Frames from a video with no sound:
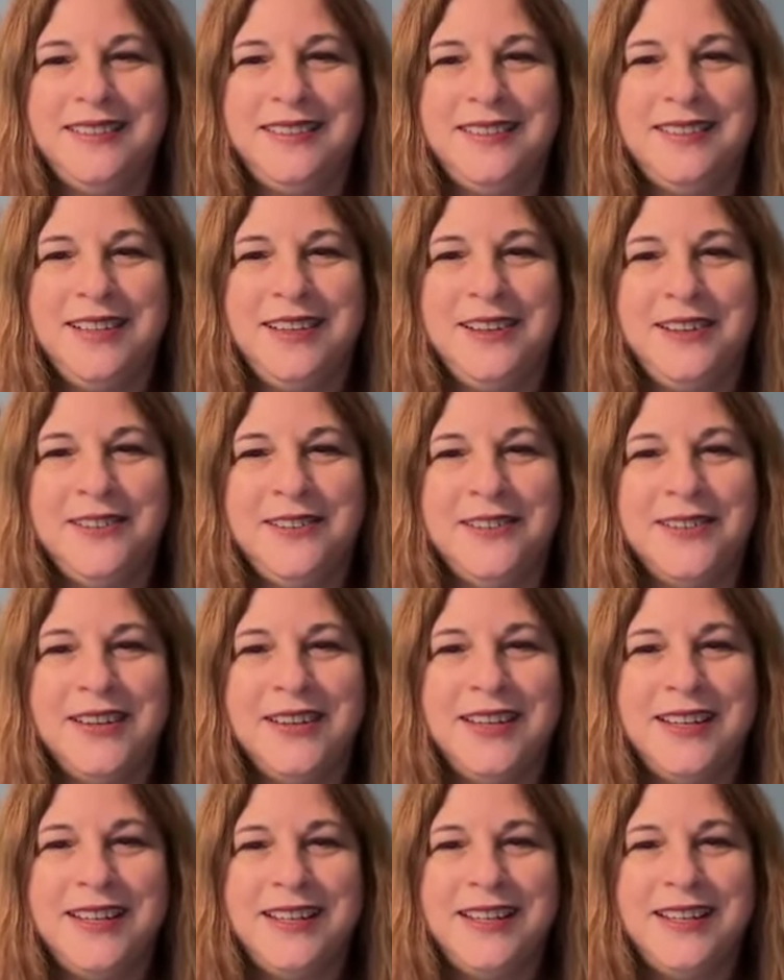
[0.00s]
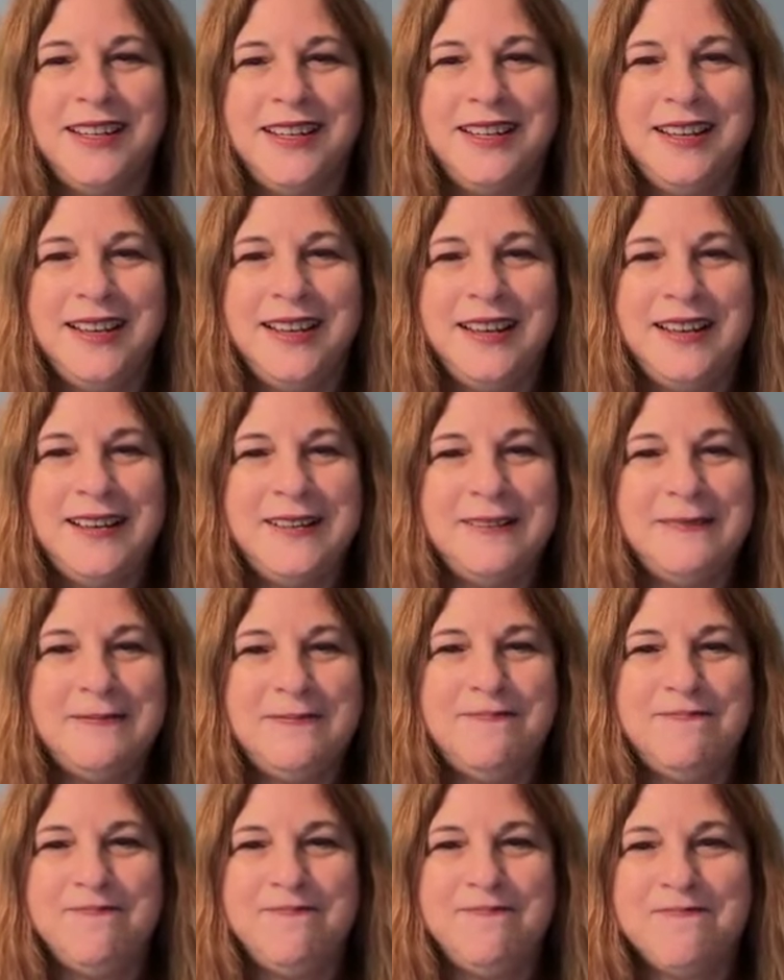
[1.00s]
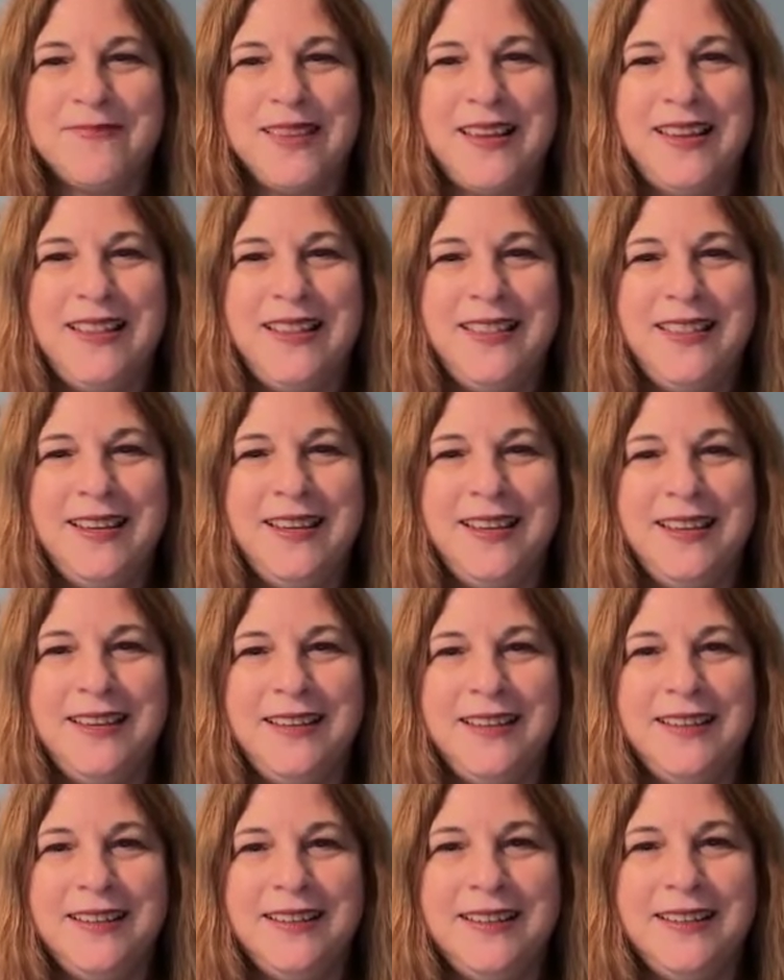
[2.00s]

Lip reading: So I think